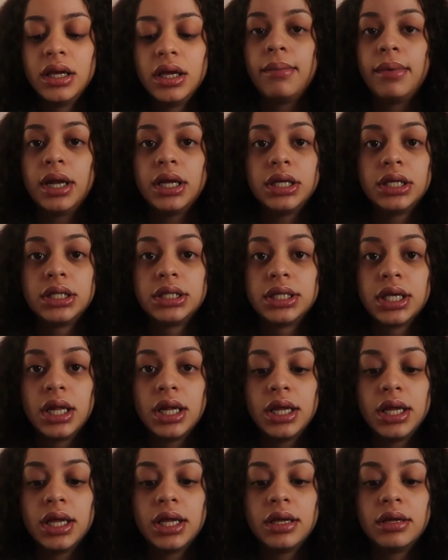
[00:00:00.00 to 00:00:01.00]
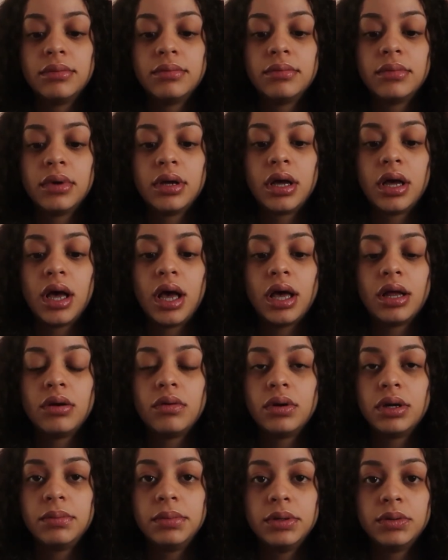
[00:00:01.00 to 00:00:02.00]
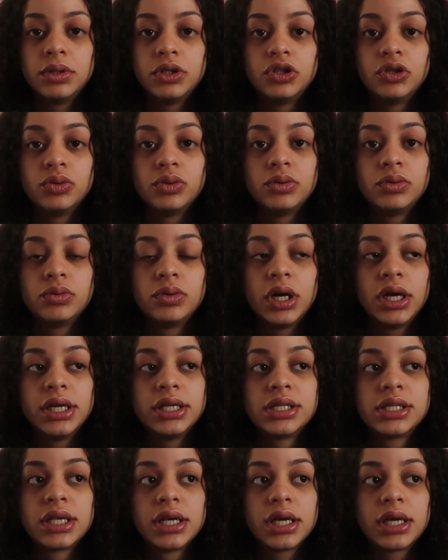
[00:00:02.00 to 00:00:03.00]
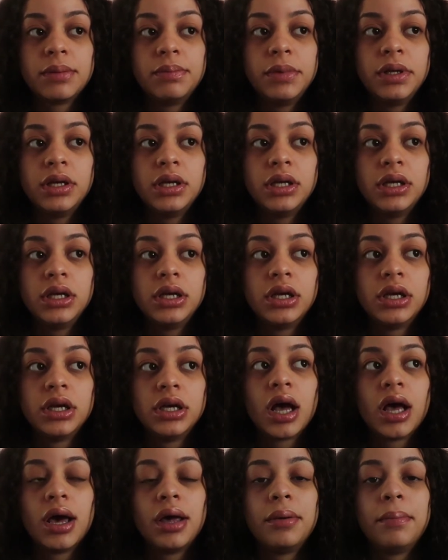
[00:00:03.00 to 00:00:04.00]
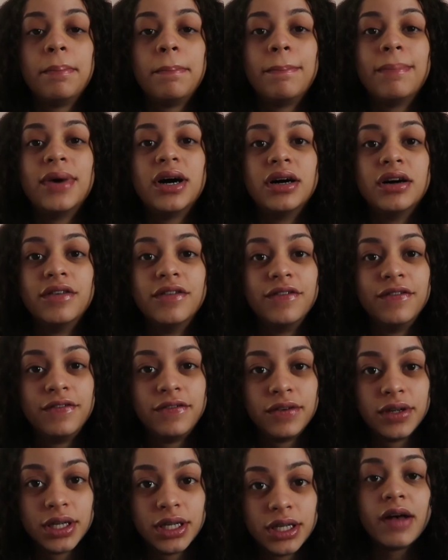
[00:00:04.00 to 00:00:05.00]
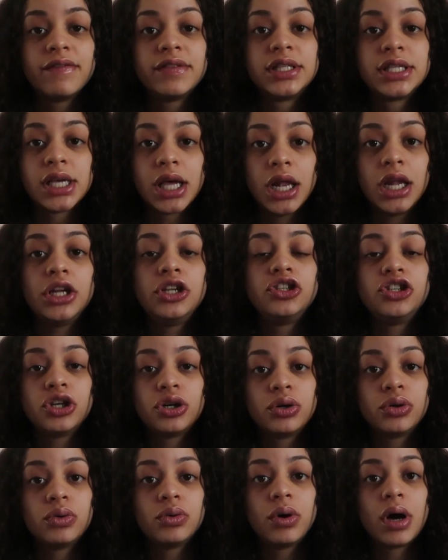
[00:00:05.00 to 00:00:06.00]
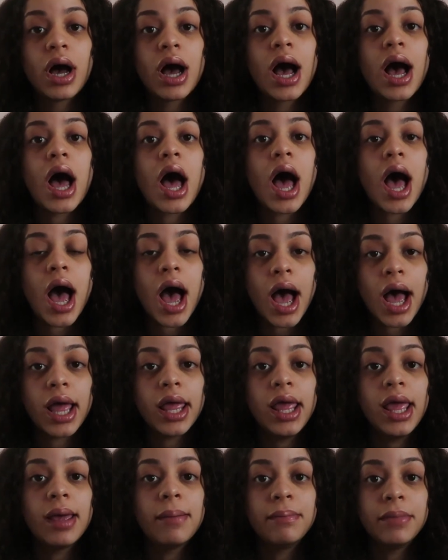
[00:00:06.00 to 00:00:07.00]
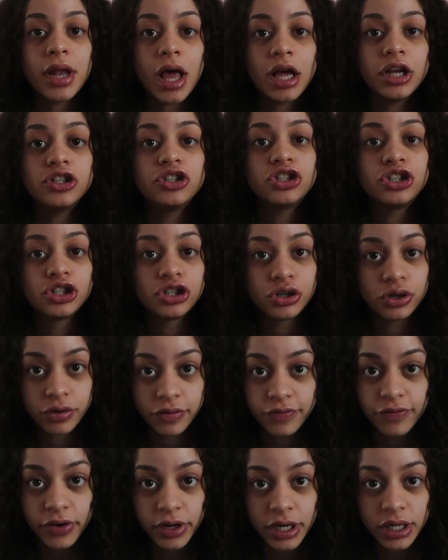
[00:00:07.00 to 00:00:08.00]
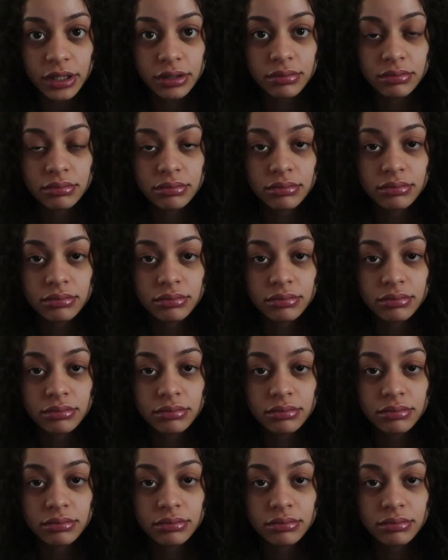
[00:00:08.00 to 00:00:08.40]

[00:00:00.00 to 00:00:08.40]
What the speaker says: I'm like telling him, I don't want to be with you. It took me a good month of telling Joe, I am not your girlfriend,